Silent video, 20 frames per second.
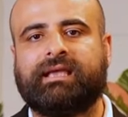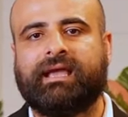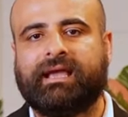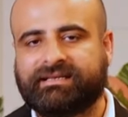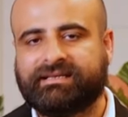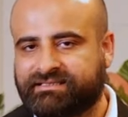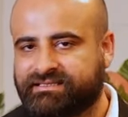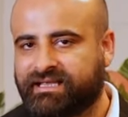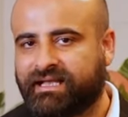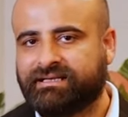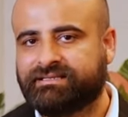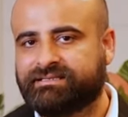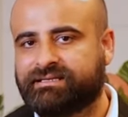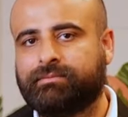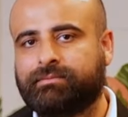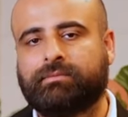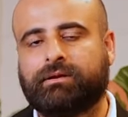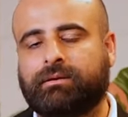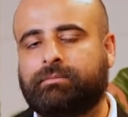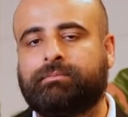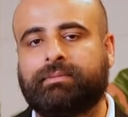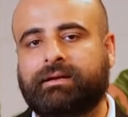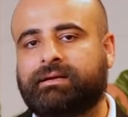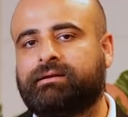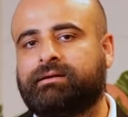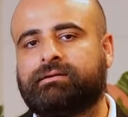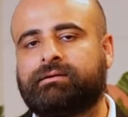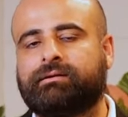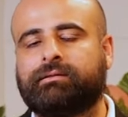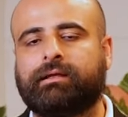exact same
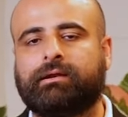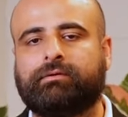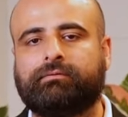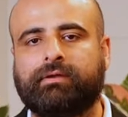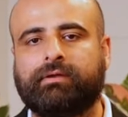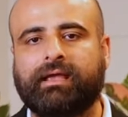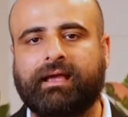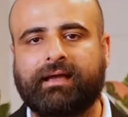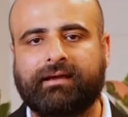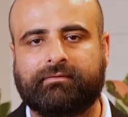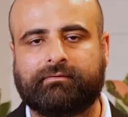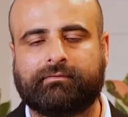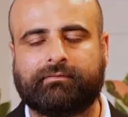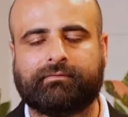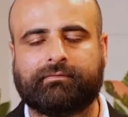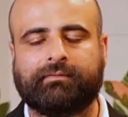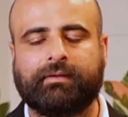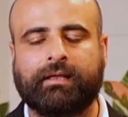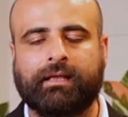competitor that we have.